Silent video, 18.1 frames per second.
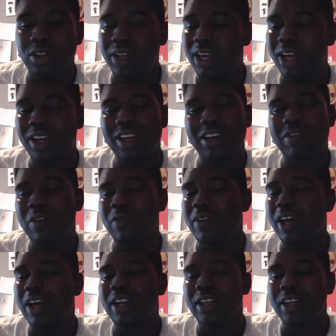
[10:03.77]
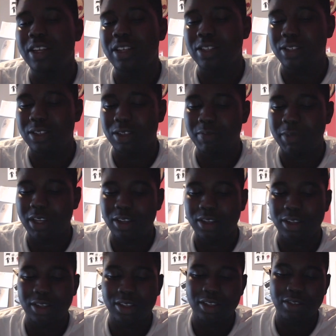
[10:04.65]
can't give up that easily,
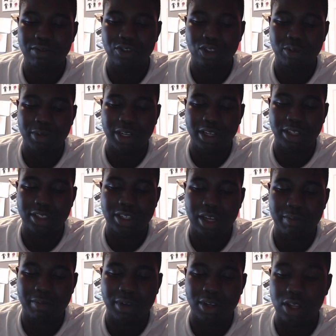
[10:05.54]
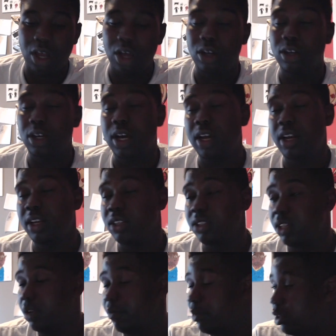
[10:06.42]
man. This video's about to hit 10 minutes. Oh, God, it hits
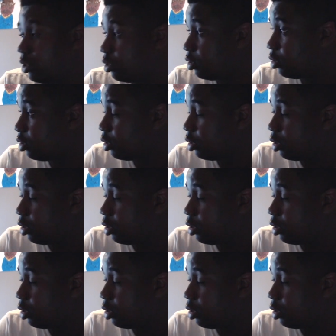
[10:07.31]
10 minutes.